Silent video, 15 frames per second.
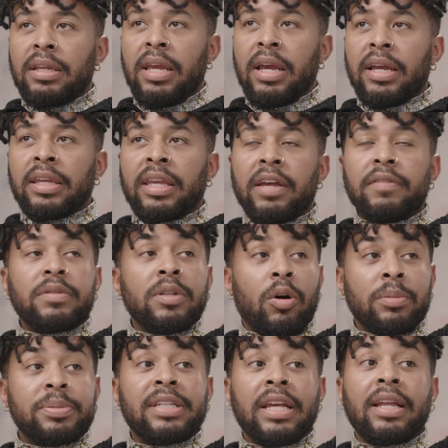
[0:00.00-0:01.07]
Yeah,
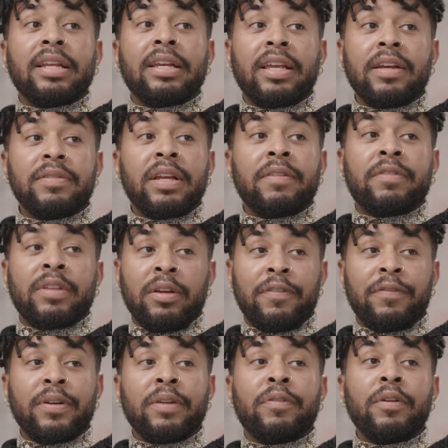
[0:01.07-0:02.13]
I'm saying
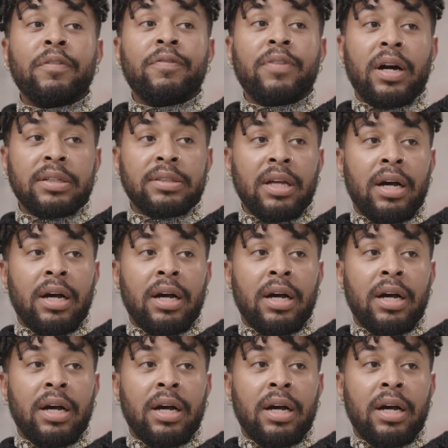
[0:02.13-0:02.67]
if you're fucked